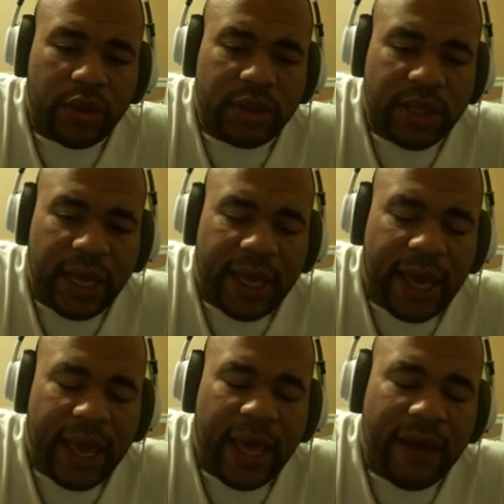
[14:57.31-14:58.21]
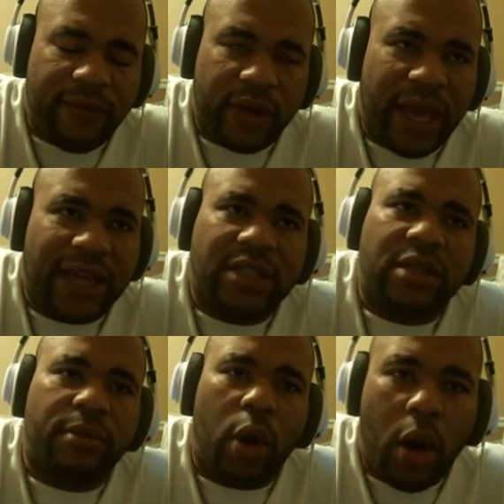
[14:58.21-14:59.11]
they can't ever catch them
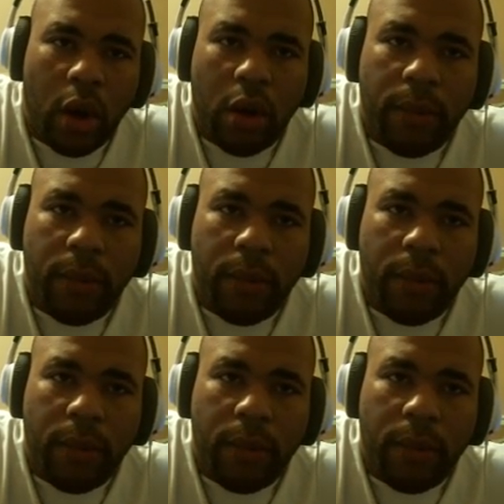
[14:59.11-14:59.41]
all,